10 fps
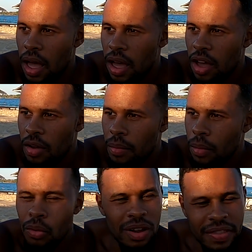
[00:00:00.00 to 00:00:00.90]

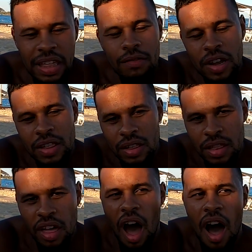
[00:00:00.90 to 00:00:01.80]
um, all of these
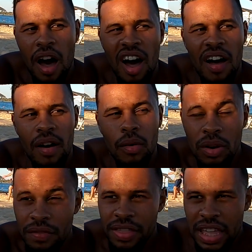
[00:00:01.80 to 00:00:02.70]
regions are
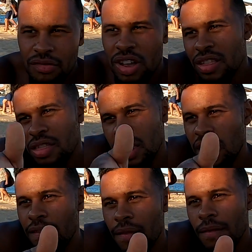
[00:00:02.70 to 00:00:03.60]
all of these regions
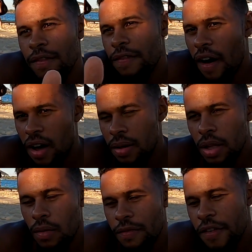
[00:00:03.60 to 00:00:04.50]
that say far,
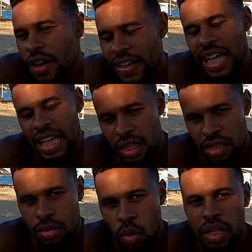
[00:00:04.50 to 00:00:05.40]
you know, further
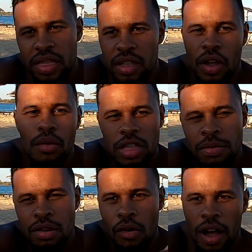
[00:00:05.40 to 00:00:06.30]
east, ones that don't
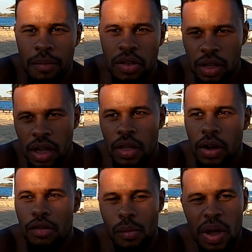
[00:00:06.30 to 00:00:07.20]
subscribe to the,
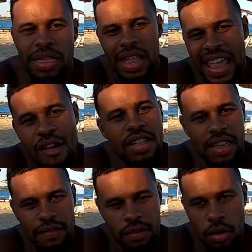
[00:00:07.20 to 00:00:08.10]
the current Western
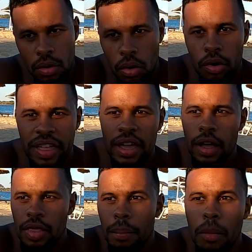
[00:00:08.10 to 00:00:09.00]
narrative or the
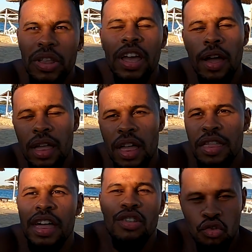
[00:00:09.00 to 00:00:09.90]
uh, the
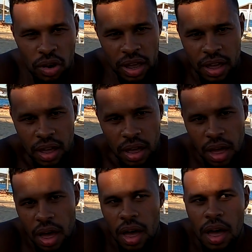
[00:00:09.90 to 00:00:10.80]
money-centric,
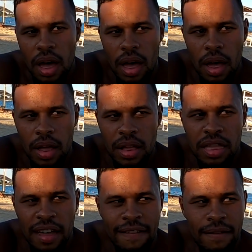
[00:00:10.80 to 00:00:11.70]
uh,
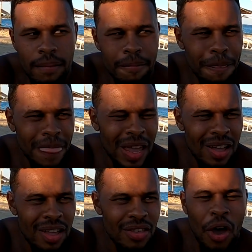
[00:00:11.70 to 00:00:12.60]
let's say,
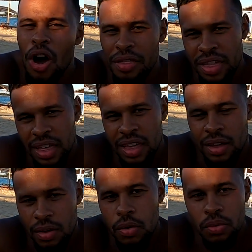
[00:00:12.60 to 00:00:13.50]
toxic
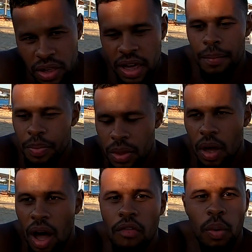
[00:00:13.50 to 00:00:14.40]
culture
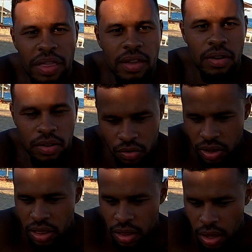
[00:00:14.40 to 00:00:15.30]
of Western
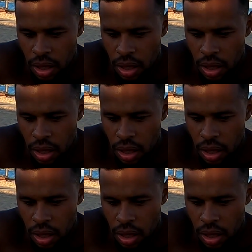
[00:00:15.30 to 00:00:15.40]
countries.